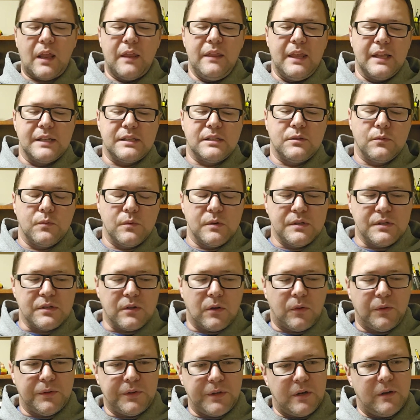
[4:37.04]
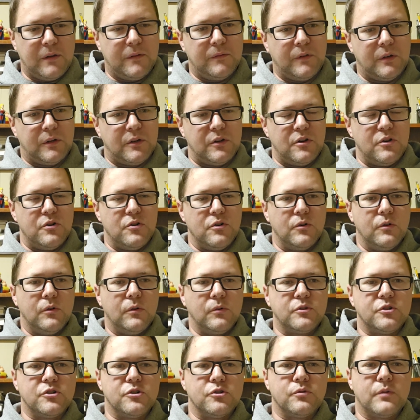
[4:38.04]
that's the result of a
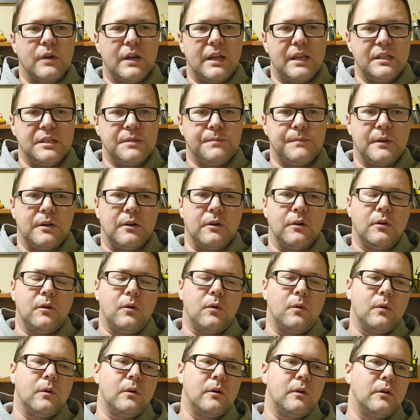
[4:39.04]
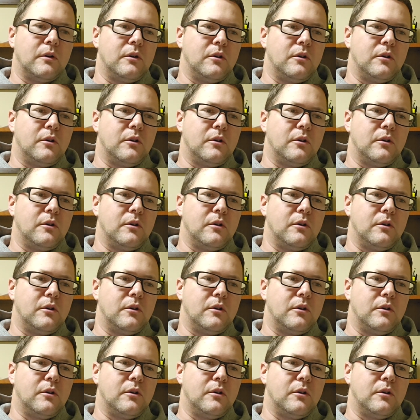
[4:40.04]
neurotransmitter or